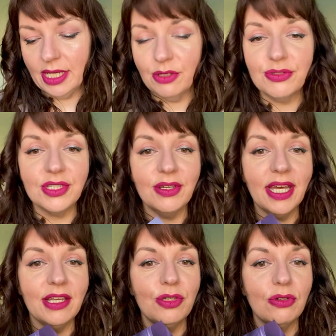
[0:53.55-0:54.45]
You also
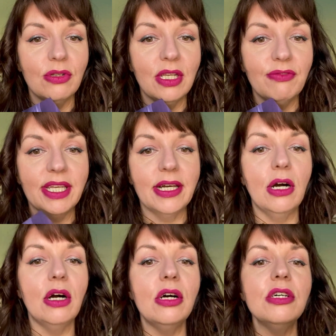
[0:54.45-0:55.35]
get your lovely
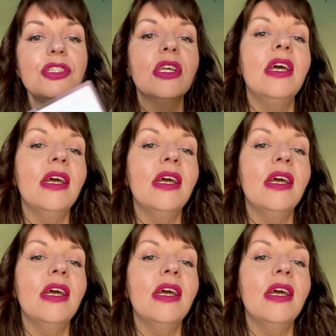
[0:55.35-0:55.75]
card